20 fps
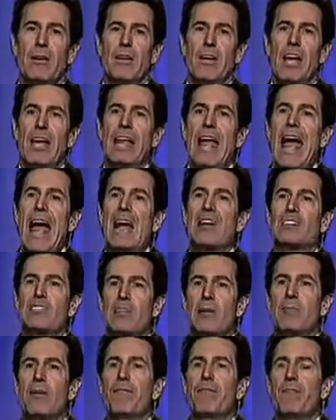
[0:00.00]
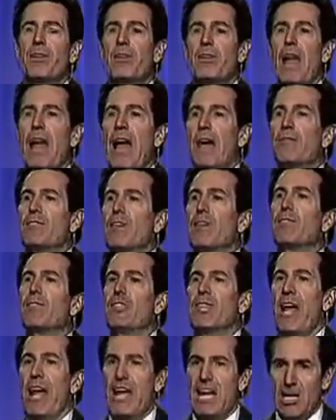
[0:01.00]
and ask them if their lives have
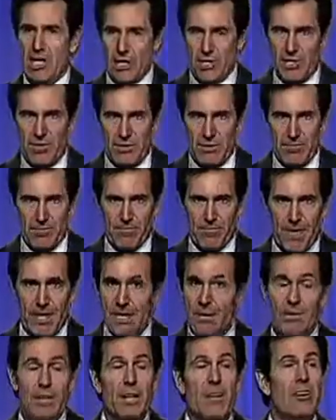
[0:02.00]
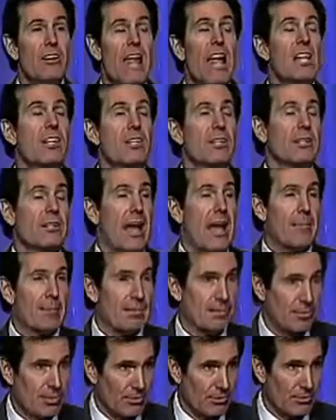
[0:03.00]
changed. And even international
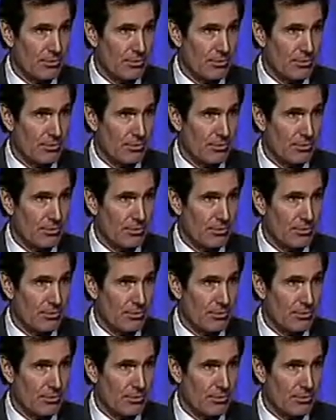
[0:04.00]
diamonds.